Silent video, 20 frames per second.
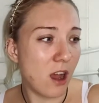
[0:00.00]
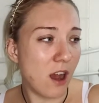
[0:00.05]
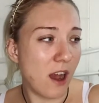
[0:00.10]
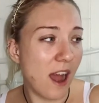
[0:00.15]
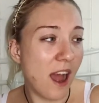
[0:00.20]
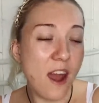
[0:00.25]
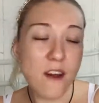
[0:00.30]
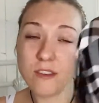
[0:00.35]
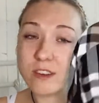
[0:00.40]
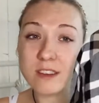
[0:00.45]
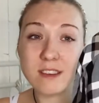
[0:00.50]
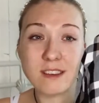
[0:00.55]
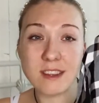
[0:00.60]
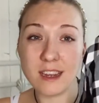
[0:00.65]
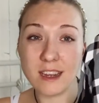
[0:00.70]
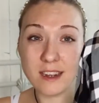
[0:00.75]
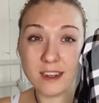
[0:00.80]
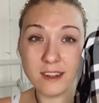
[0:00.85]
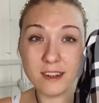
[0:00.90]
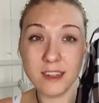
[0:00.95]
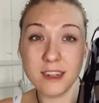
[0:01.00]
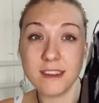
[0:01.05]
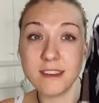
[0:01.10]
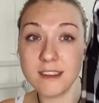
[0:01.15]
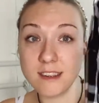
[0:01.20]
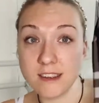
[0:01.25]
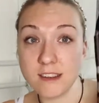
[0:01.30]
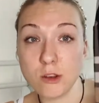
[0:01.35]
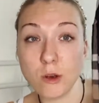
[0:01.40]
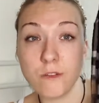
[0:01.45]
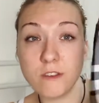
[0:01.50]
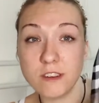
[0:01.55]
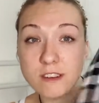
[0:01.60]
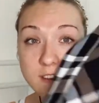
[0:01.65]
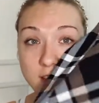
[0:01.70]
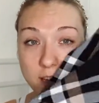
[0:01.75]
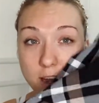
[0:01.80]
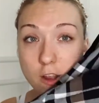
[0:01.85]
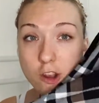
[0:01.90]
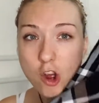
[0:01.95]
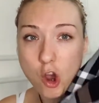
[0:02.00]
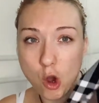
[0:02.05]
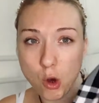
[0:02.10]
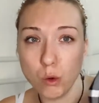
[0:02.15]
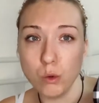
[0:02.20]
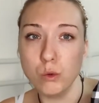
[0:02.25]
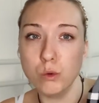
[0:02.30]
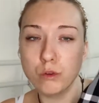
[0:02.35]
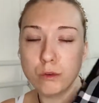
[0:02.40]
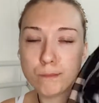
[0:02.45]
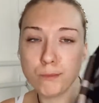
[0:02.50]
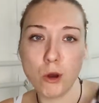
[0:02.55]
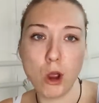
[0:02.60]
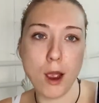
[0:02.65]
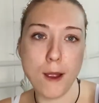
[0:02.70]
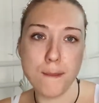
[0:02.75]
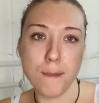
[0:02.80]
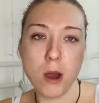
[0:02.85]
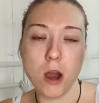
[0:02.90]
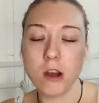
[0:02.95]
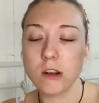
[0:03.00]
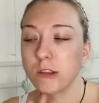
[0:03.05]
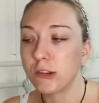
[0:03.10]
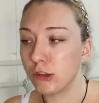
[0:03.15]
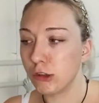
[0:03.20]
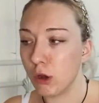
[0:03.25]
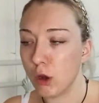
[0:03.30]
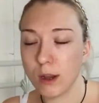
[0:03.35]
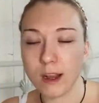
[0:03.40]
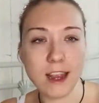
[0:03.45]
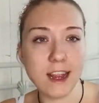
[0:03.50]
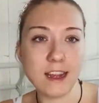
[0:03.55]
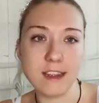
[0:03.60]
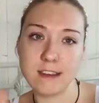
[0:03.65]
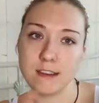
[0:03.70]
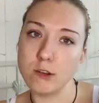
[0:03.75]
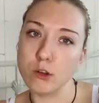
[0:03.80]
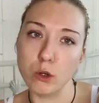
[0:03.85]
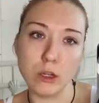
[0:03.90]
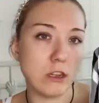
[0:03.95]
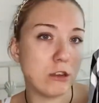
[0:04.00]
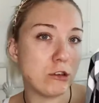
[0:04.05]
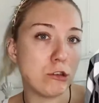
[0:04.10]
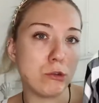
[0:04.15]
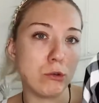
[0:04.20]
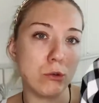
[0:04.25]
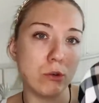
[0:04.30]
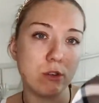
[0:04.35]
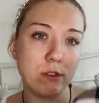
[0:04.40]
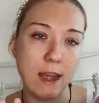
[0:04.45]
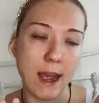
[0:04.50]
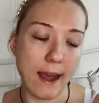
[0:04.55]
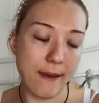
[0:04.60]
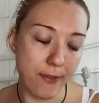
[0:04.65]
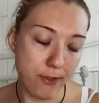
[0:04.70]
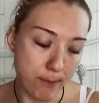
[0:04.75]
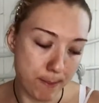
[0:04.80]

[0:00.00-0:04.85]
I haven't seen, this is obviously an old Primark stock. It's not in stores at the